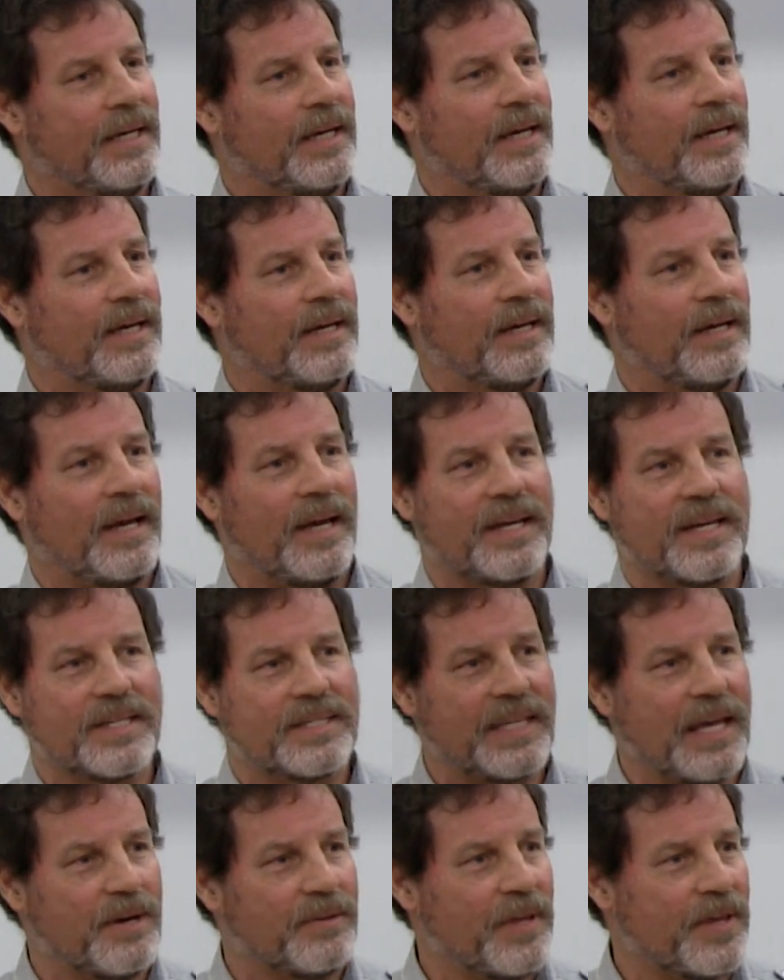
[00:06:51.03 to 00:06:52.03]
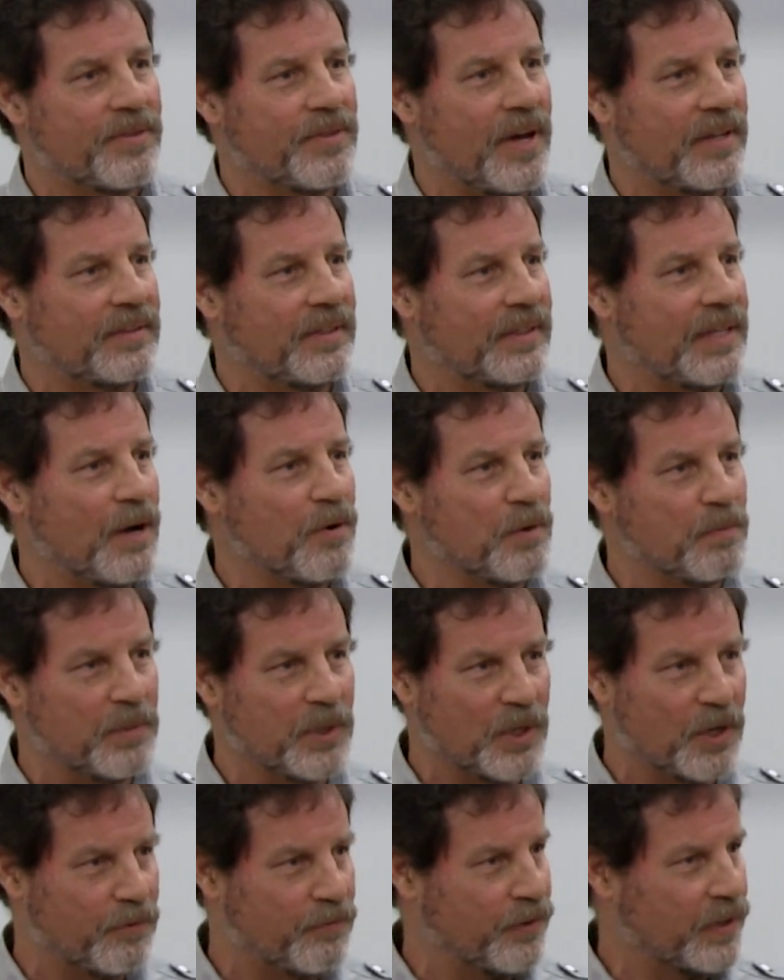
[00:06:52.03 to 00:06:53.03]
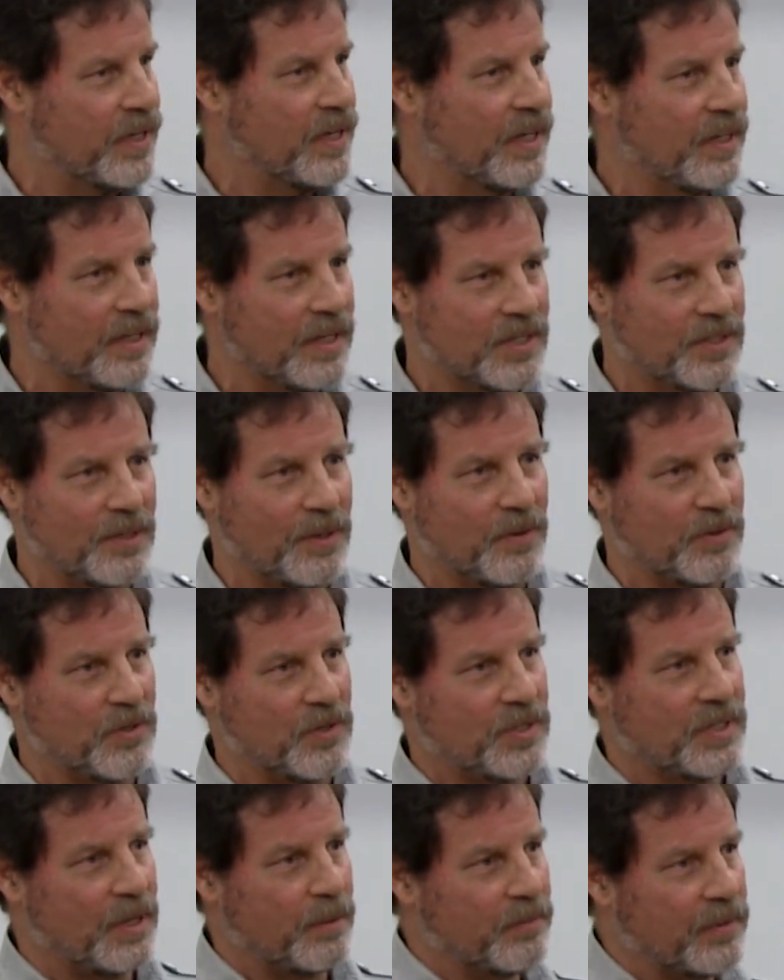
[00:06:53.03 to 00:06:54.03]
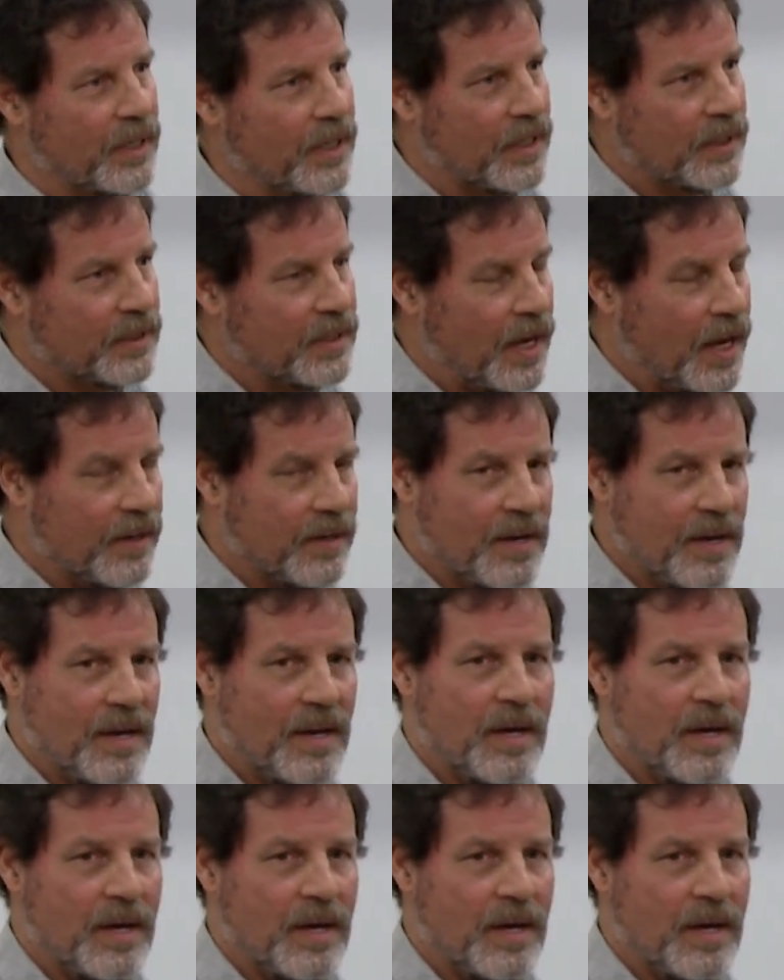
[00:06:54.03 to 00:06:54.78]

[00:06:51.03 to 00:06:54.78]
I guess they thought that would be good for kidney stones or something like that.